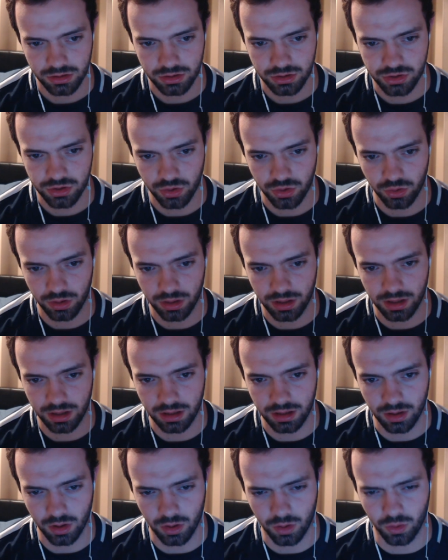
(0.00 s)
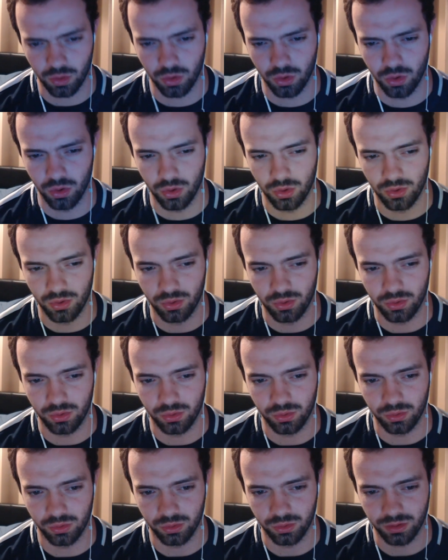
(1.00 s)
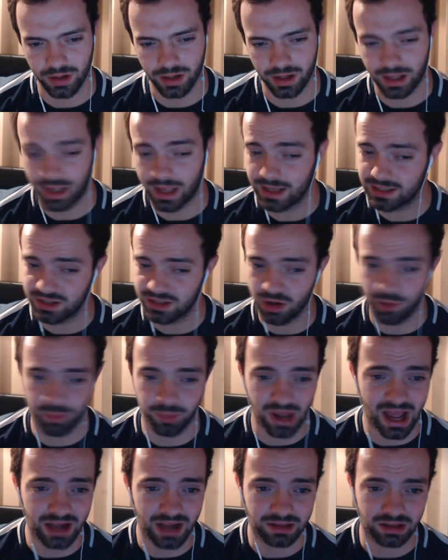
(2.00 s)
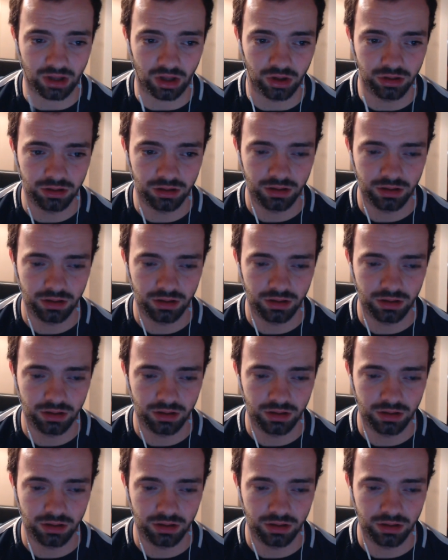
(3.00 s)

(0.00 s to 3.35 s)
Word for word: Surely. Ooh, okay, he's not bad though.